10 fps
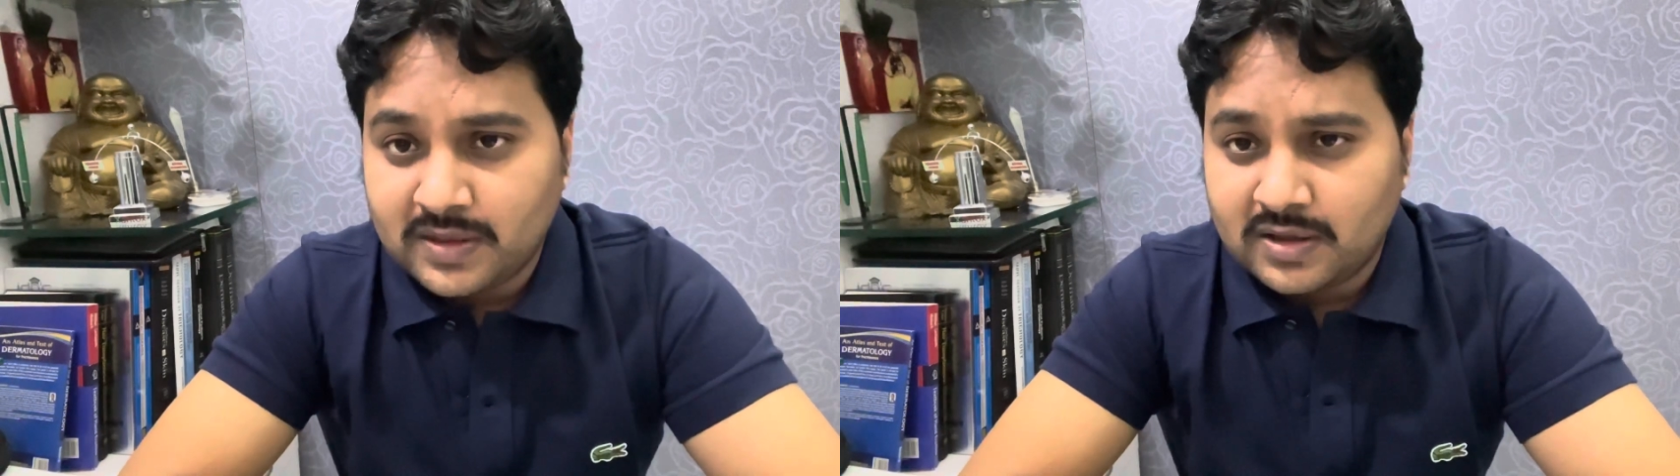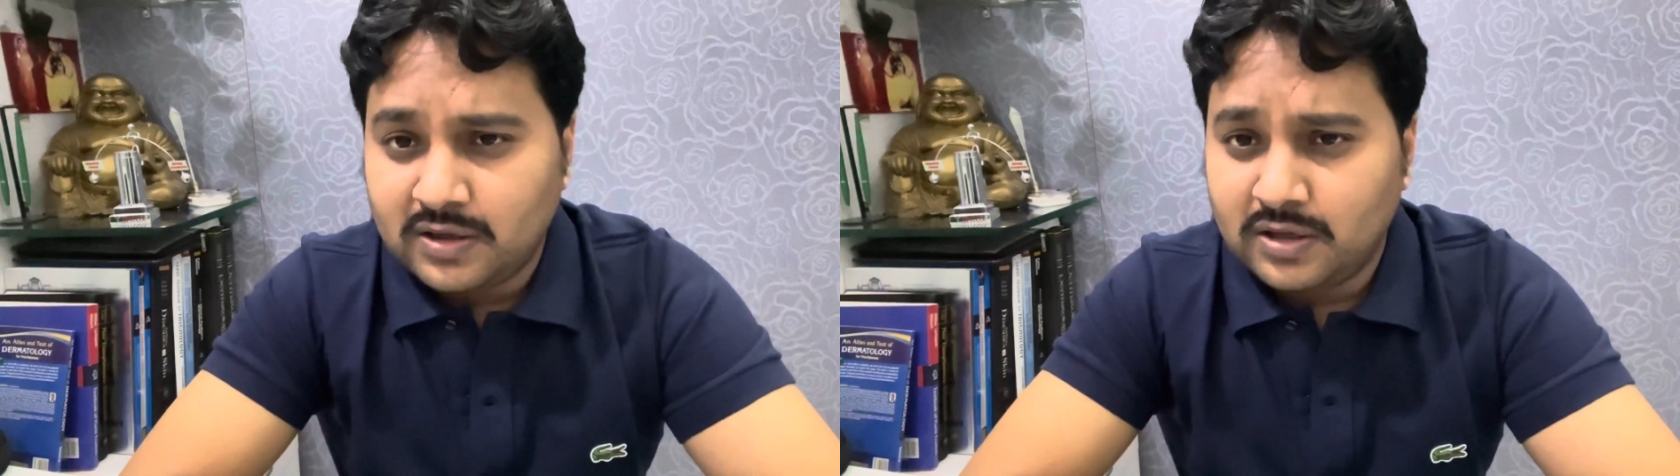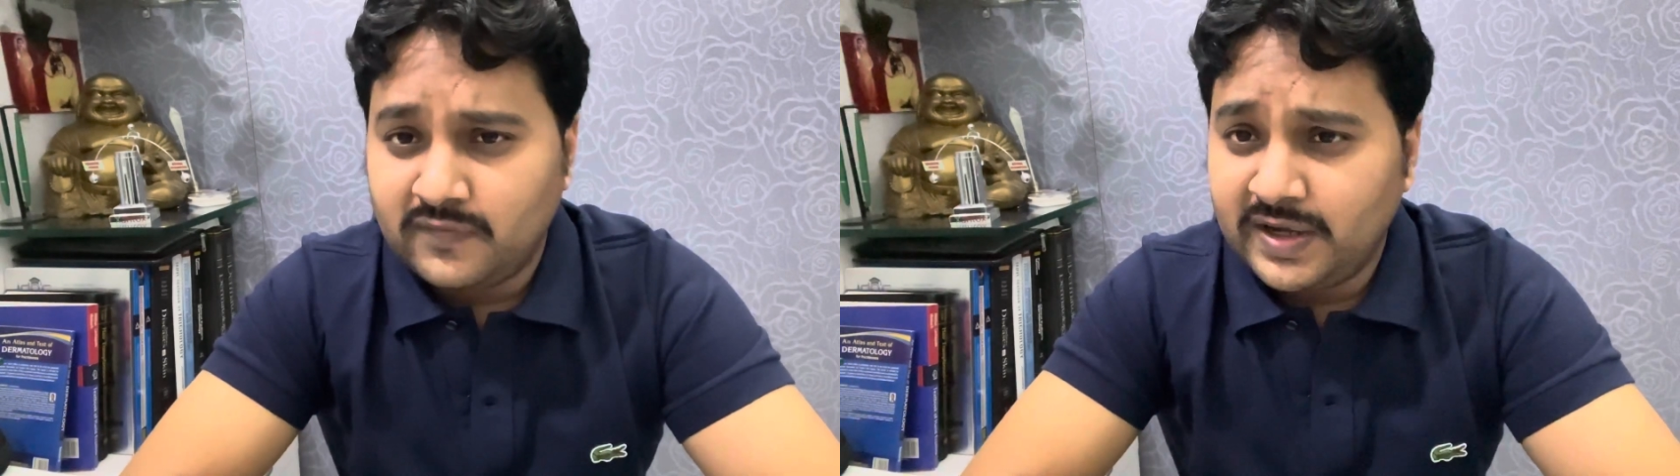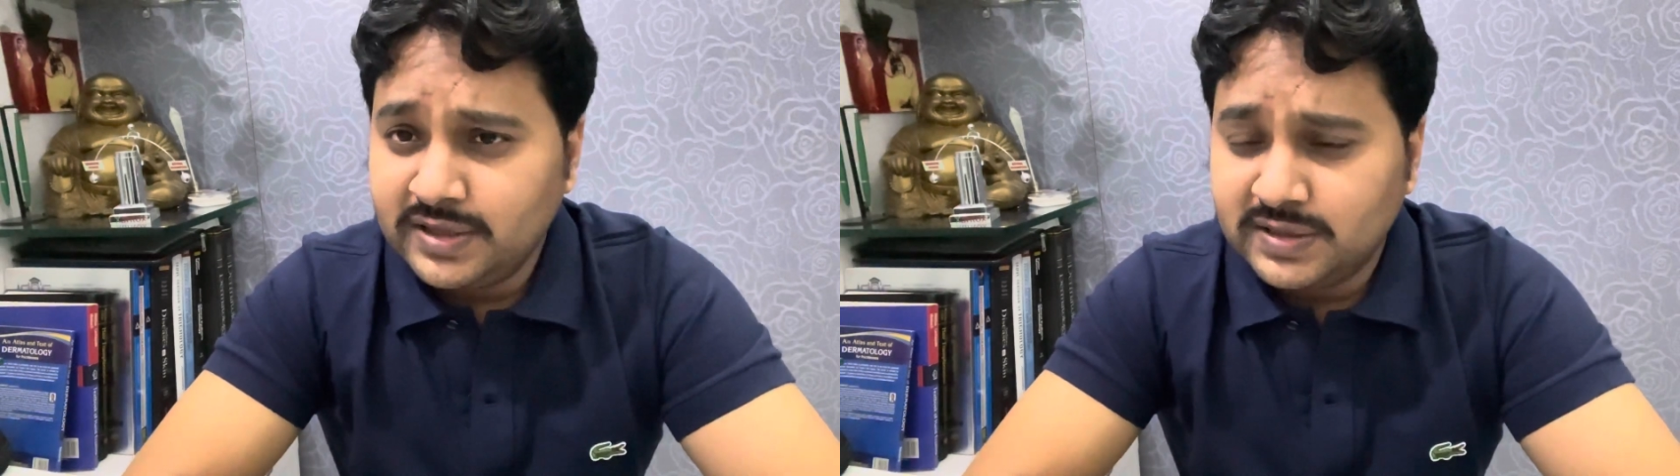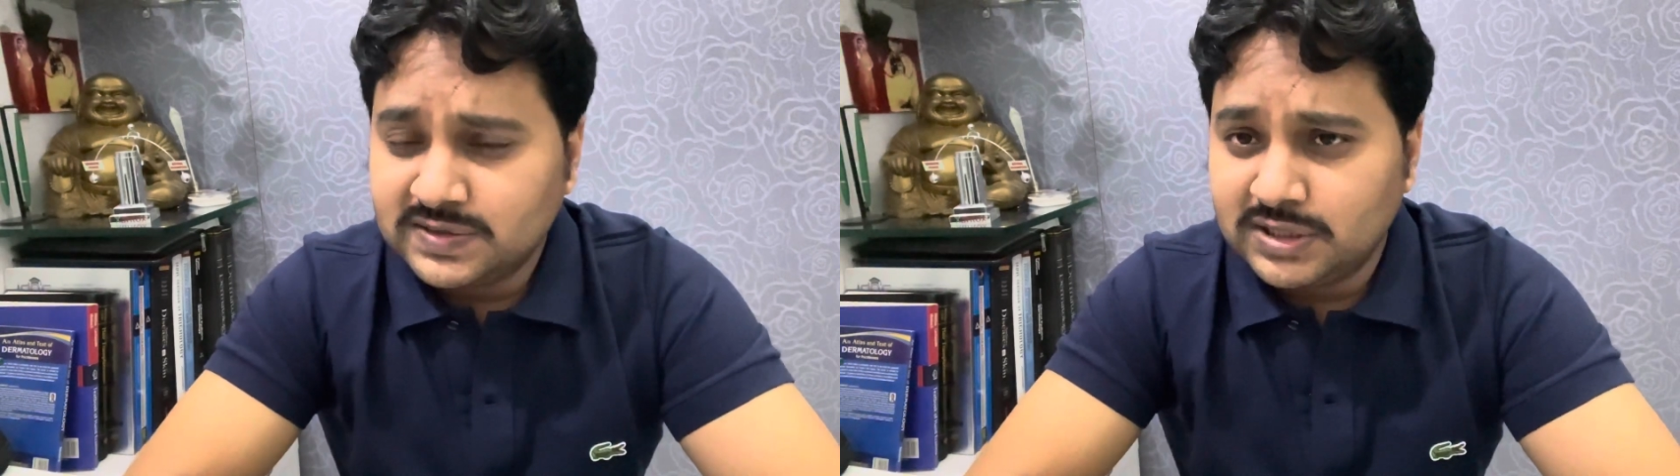Uh, why
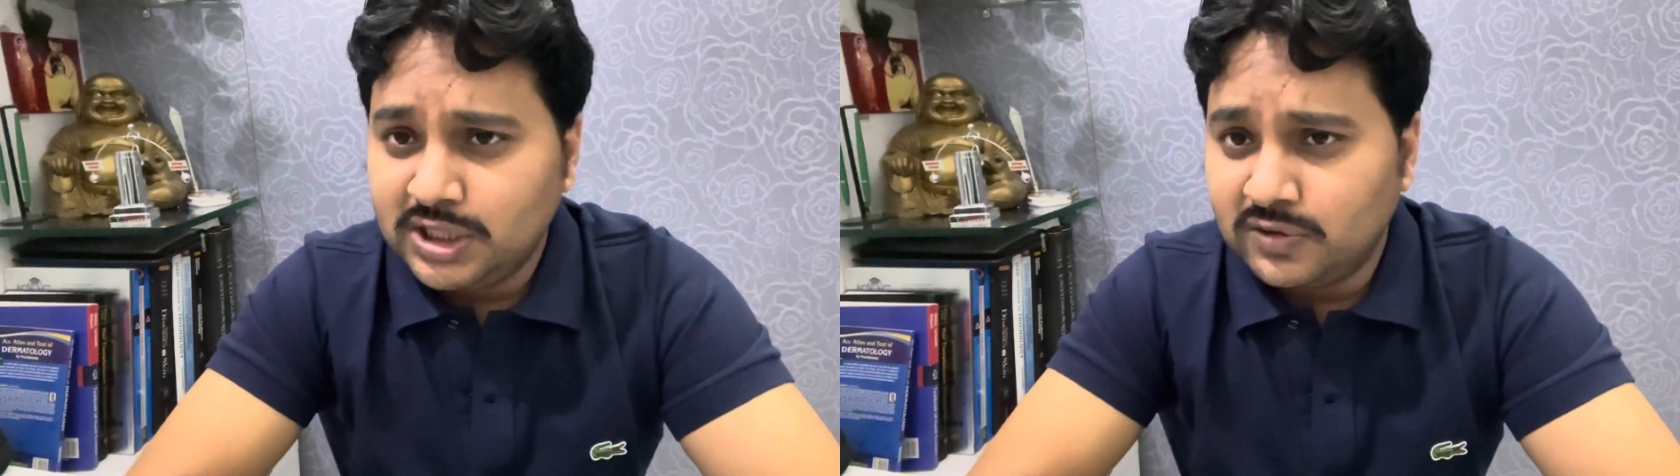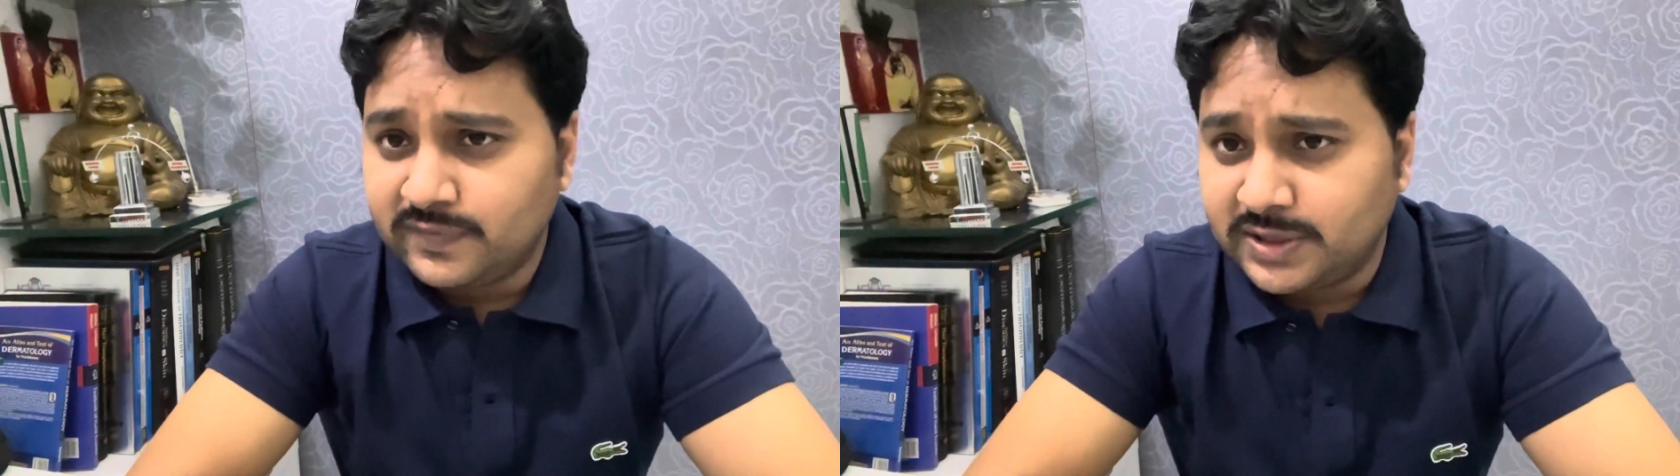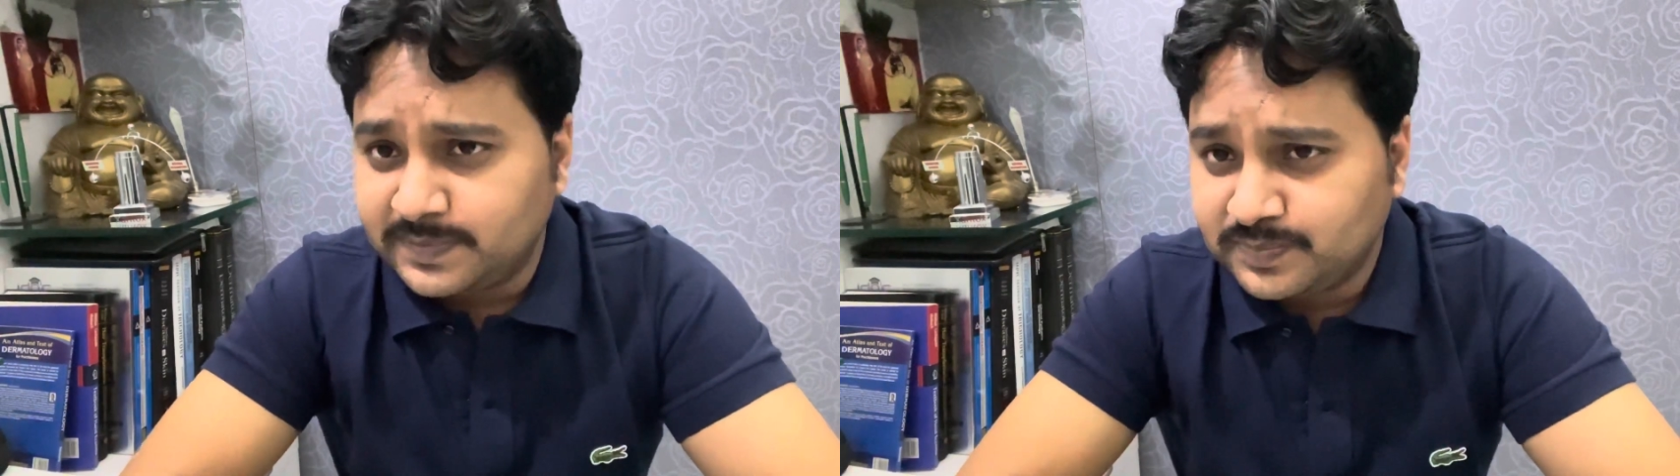there is a need of it.